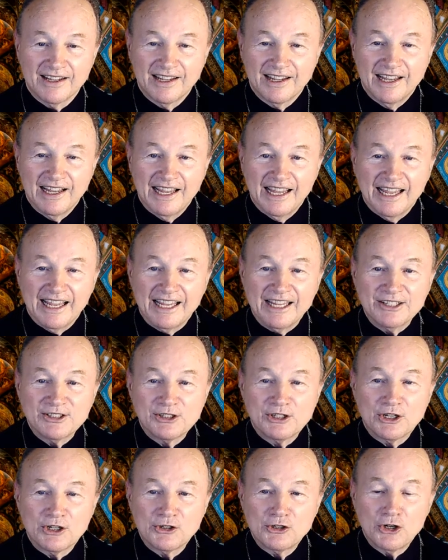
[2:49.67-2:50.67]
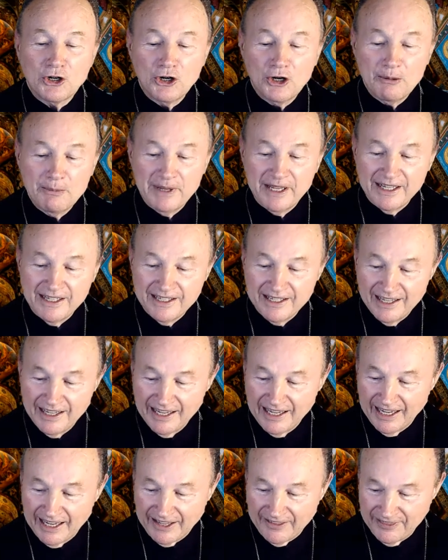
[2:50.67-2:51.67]
is determined,
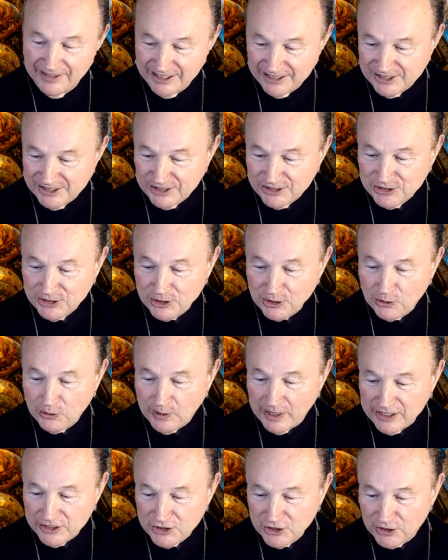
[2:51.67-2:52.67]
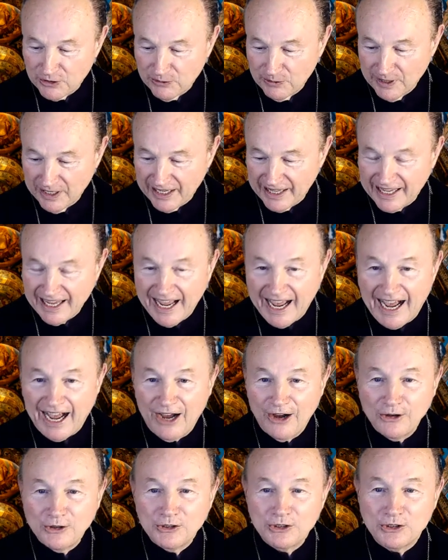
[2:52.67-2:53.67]
and this is the question really, how
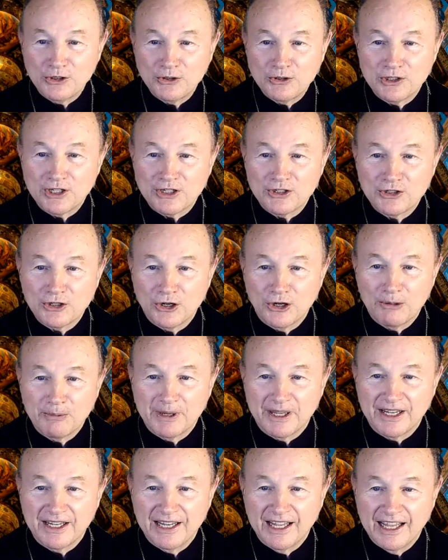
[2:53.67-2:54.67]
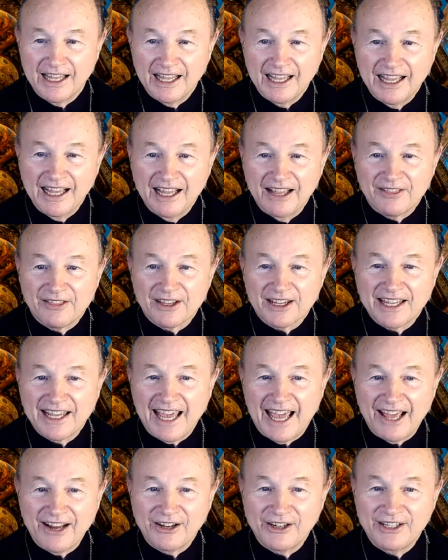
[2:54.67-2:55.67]
do you determine the
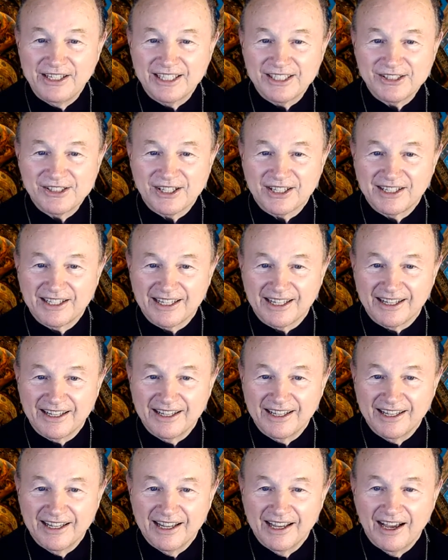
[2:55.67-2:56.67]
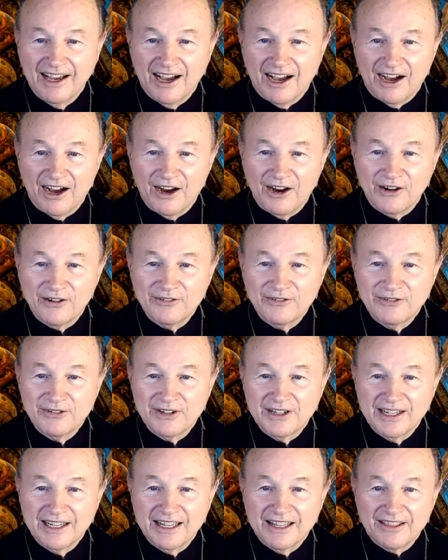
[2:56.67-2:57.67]
canonicity of
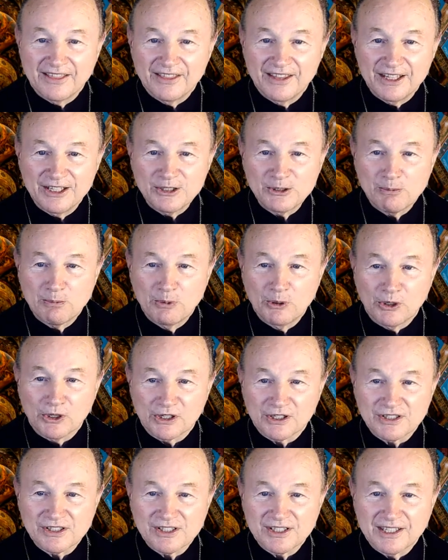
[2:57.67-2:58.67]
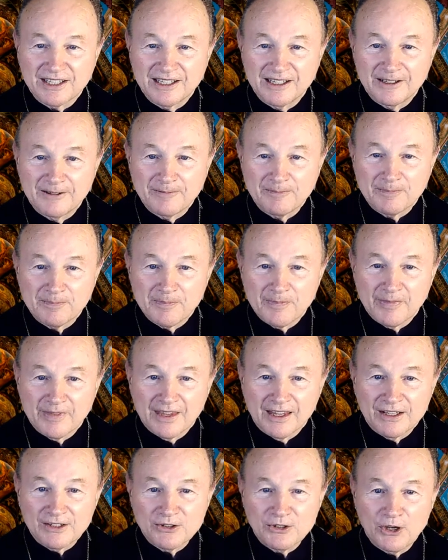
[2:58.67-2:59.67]
these books?
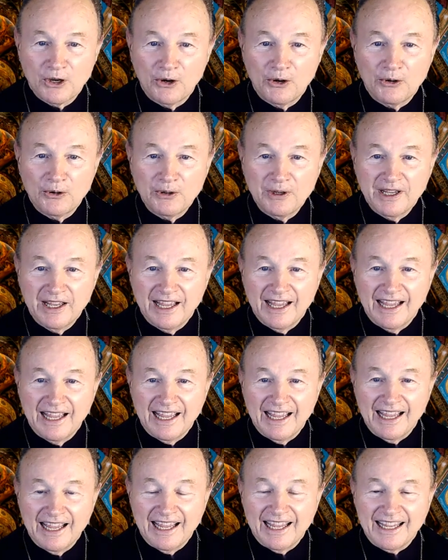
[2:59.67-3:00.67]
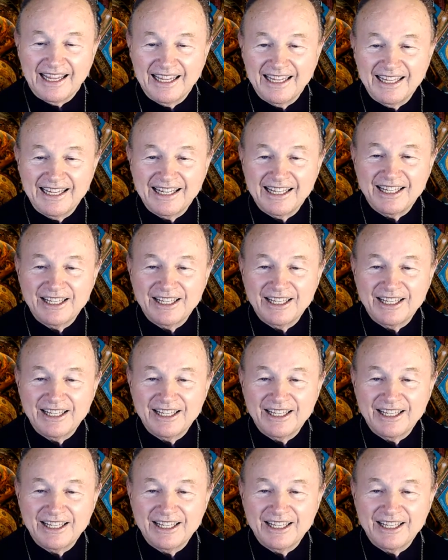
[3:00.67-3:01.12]
So it is